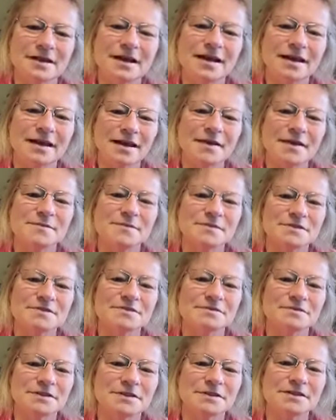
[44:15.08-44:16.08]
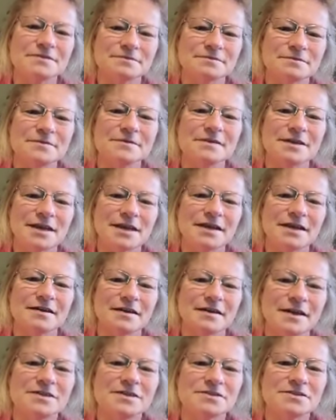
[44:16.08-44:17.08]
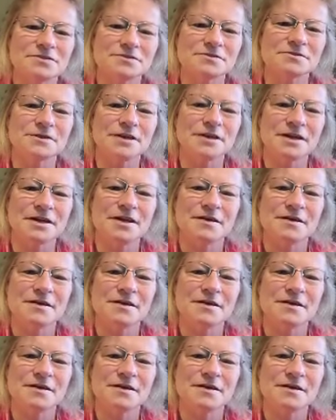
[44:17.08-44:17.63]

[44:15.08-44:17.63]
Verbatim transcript: I absolutely, yeah, I do.